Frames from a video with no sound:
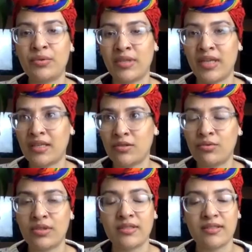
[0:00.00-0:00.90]
like
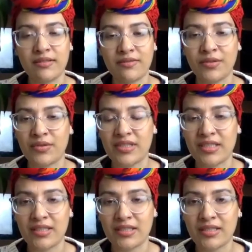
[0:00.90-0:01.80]
Jordans, for
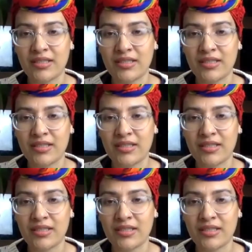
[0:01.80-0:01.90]
instance.